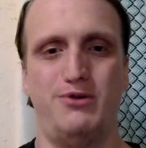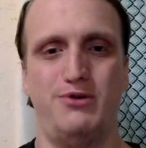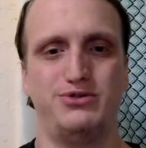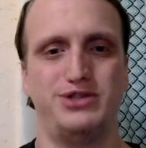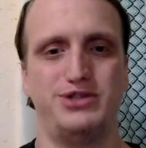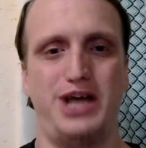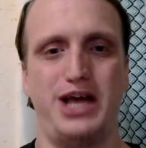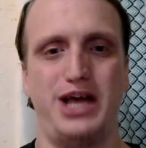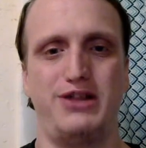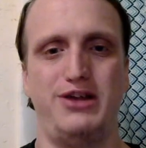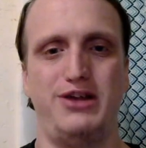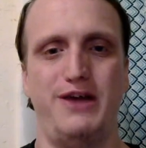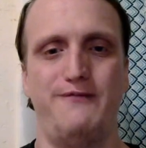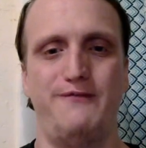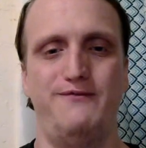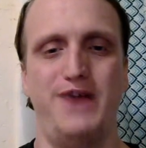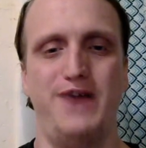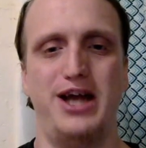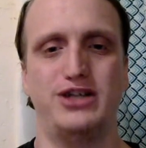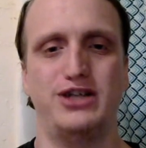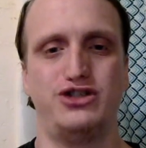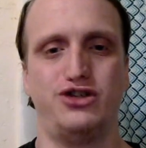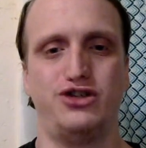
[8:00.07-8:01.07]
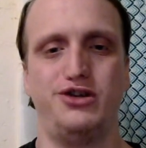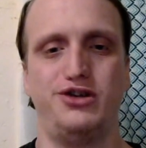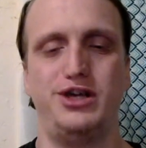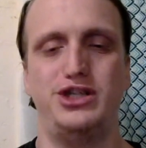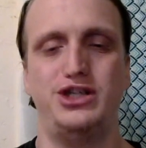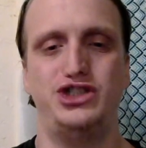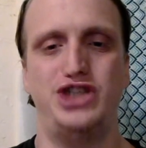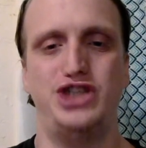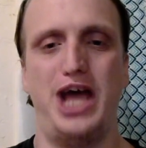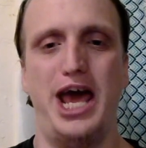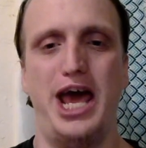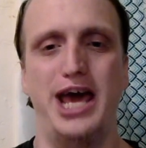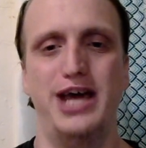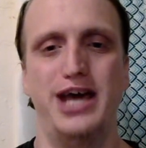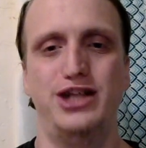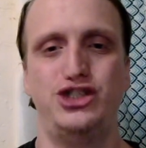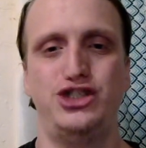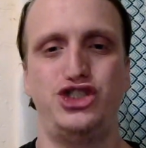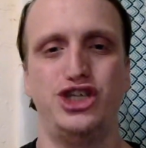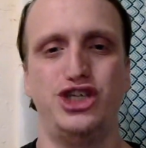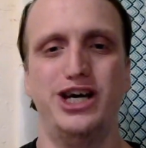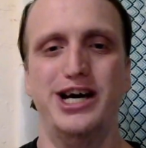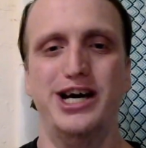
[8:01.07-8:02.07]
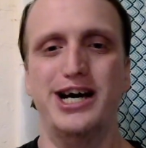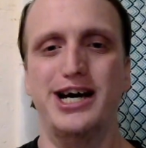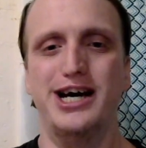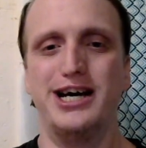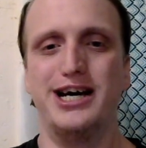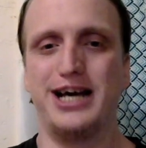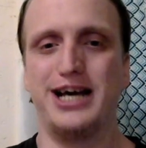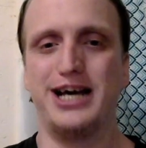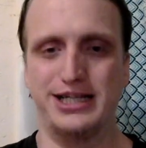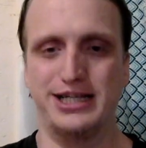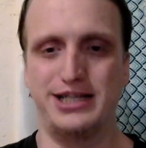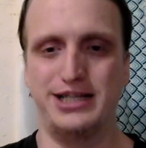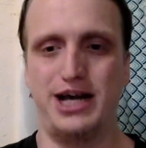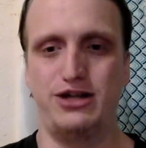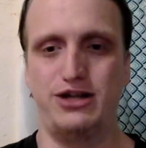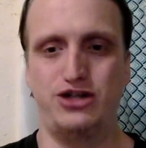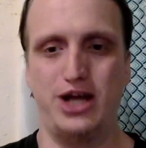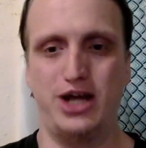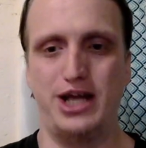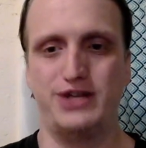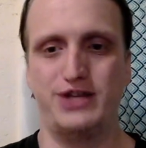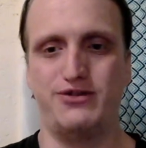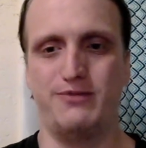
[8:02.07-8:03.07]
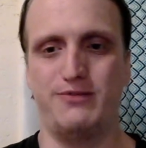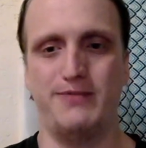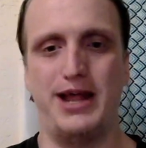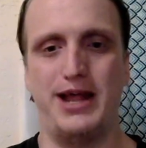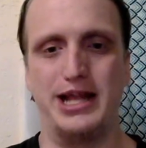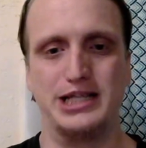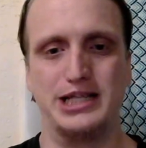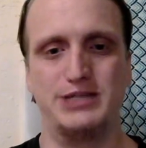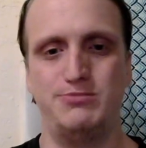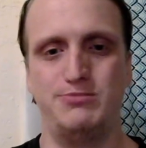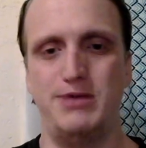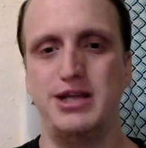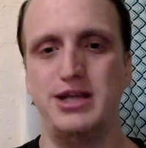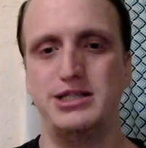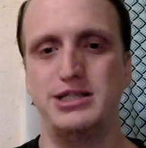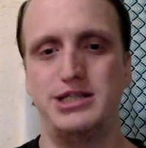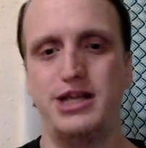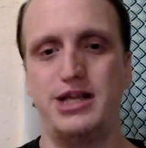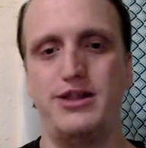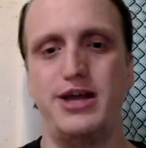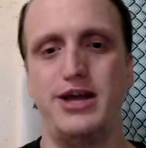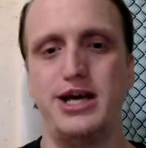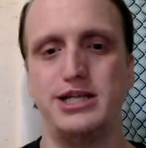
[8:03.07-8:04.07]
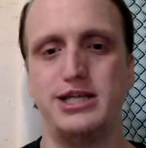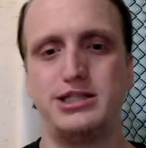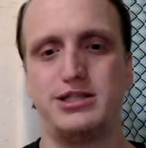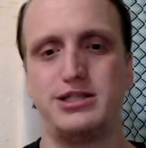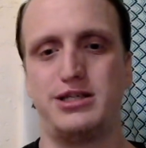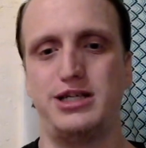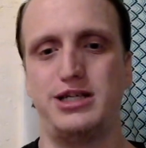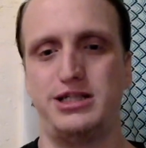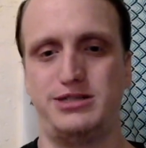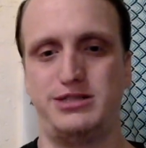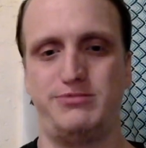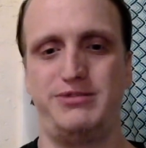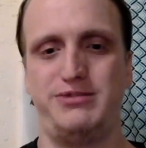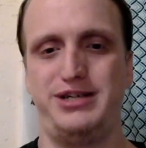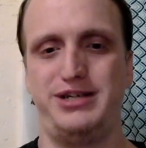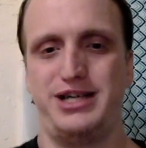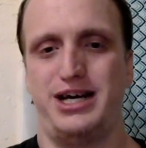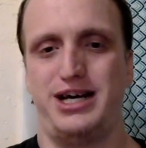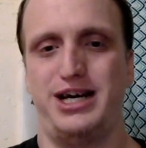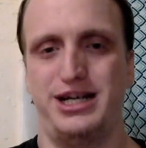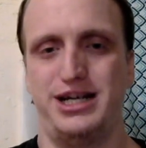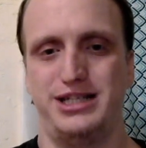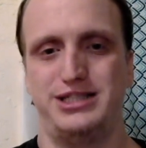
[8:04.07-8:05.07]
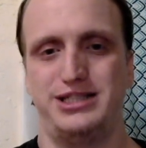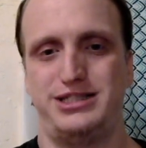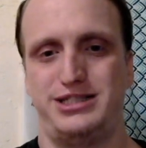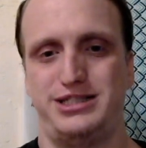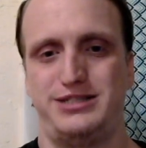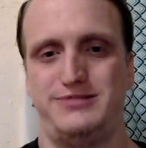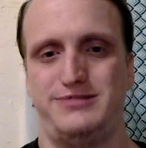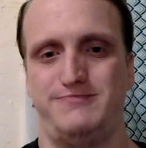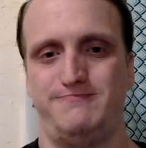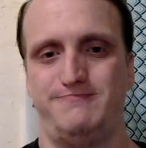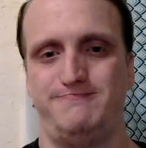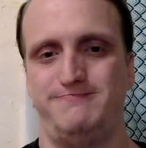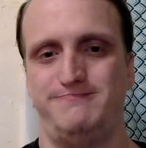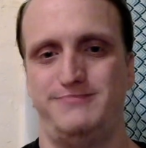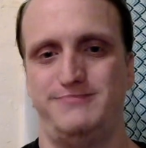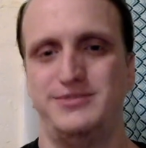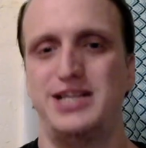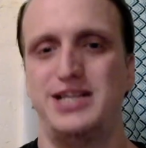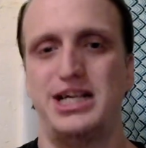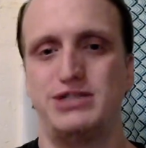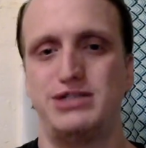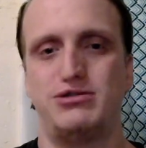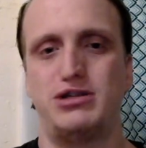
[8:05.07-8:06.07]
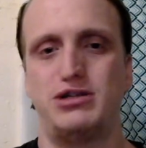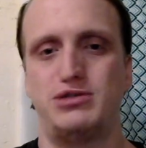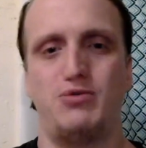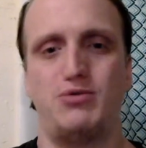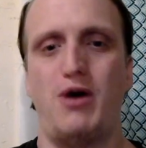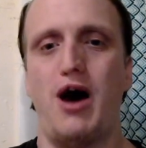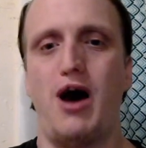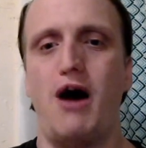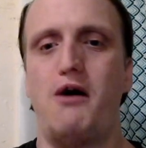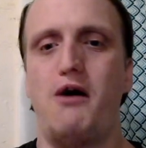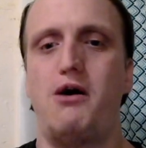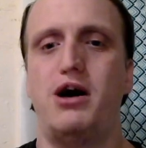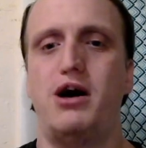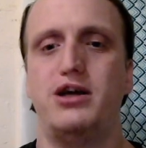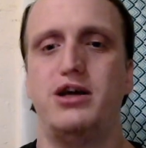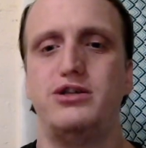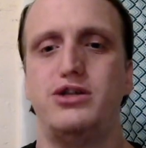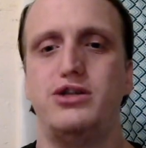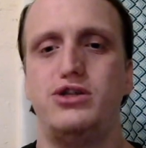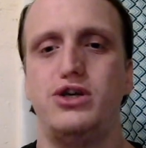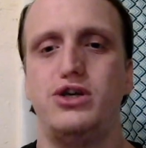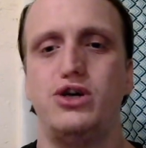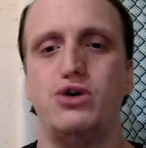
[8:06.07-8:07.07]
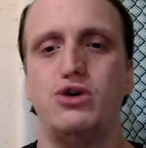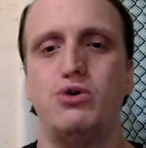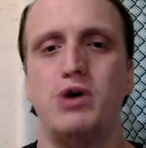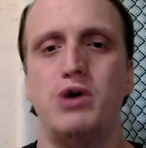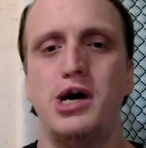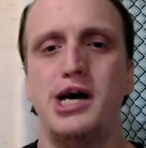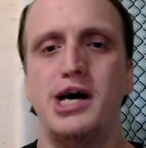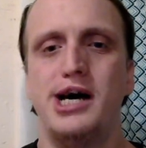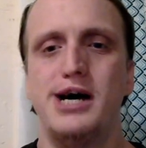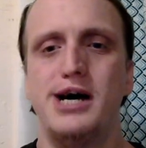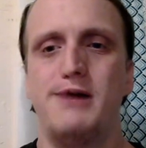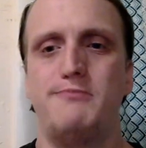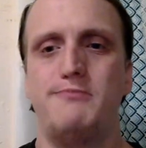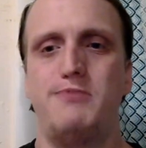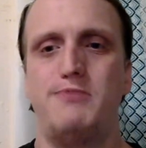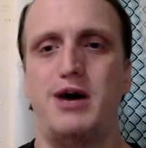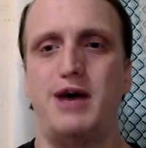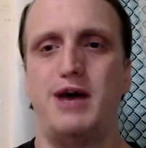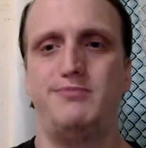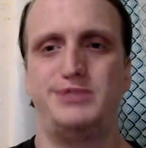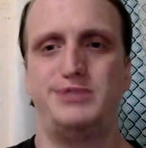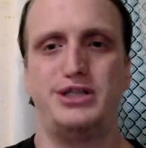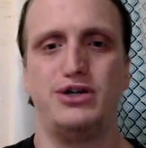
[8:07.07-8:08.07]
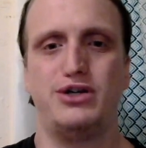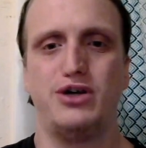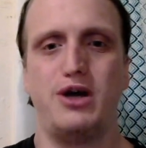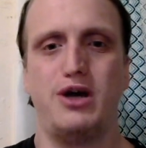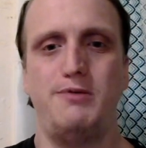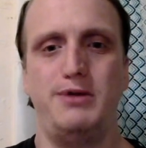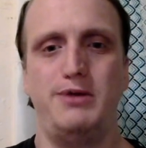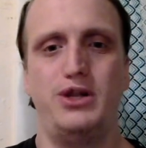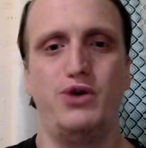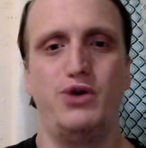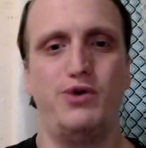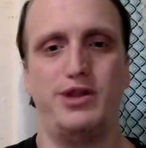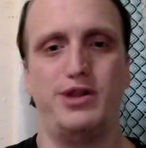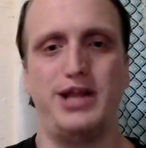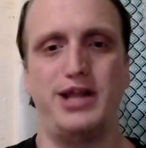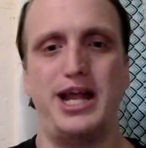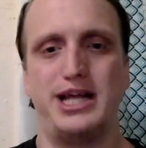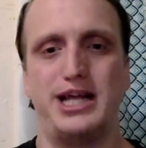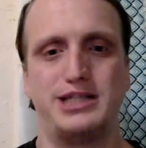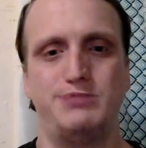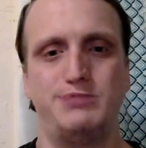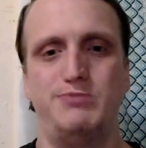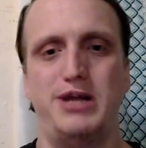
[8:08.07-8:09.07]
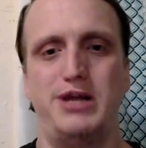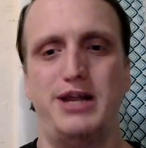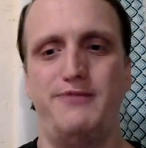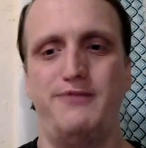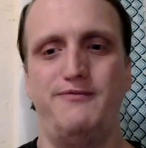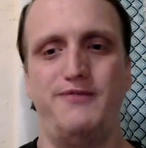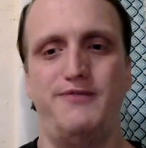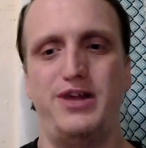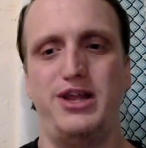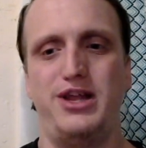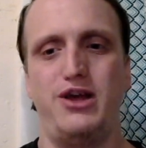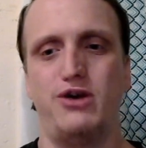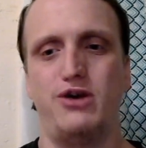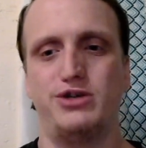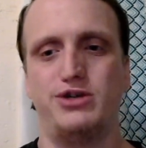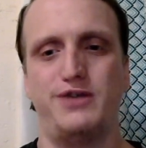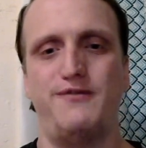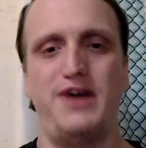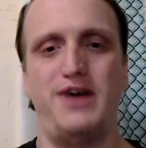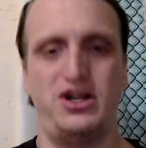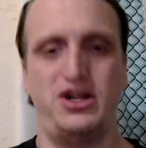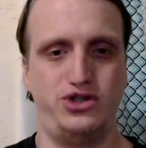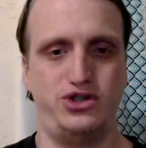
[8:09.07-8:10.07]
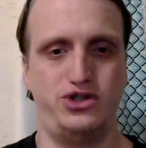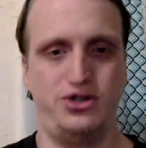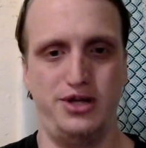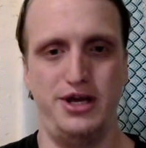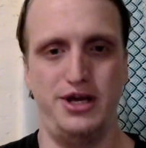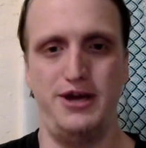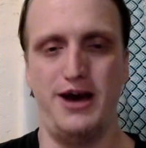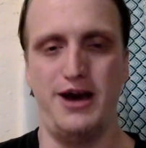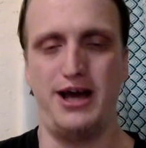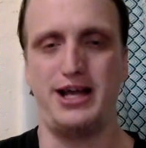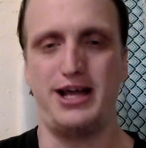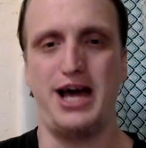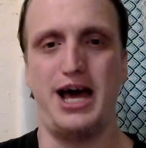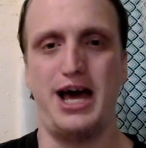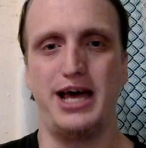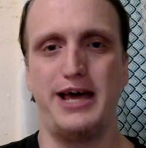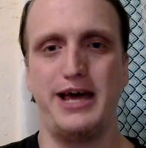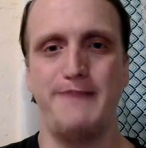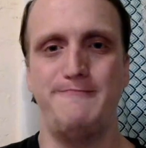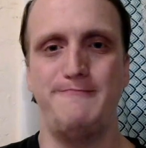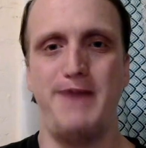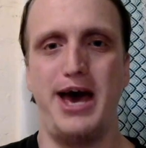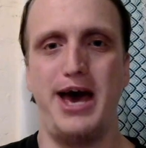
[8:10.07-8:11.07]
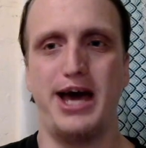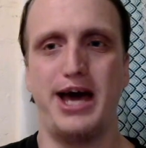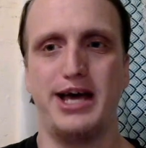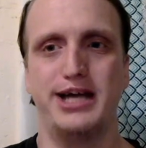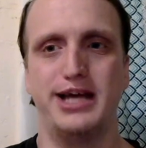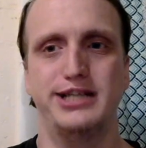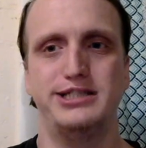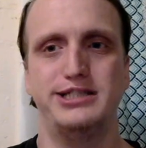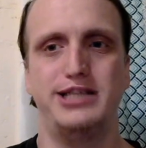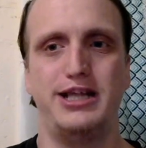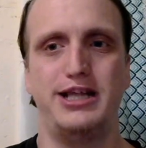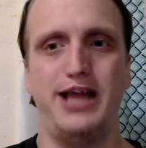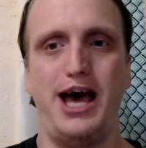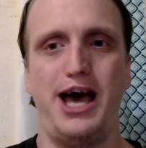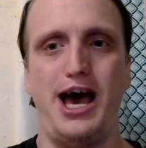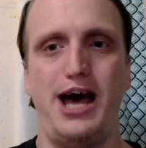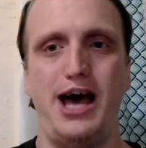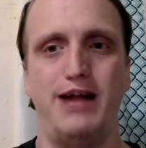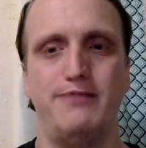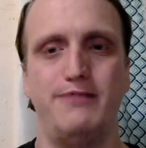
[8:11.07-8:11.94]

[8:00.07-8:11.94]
likely eventually change, because I changed from Linux Mint to this just because that's just what I wanted to do. But I'm still going to be doing Linux Mint videos eventually. I gotta get back into that